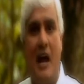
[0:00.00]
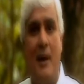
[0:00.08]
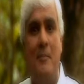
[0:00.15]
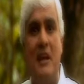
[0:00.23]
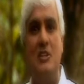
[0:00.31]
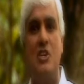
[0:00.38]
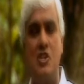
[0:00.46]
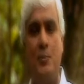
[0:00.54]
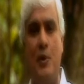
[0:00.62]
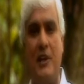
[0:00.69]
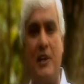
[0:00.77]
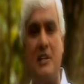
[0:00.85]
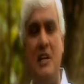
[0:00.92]
I made this
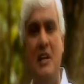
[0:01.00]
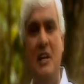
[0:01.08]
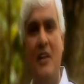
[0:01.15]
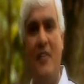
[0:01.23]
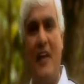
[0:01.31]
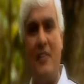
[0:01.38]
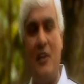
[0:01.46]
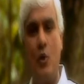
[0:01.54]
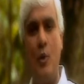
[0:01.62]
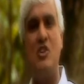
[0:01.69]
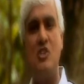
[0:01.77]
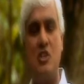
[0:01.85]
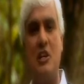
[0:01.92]
point, that the
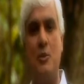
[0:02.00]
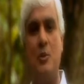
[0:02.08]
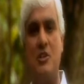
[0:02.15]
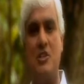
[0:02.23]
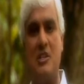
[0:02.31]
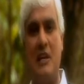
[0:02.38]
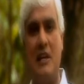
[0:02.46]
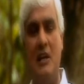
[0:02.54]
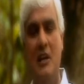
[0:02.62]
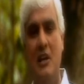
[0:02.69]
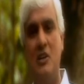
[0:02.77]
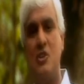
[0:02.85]
questioner would say,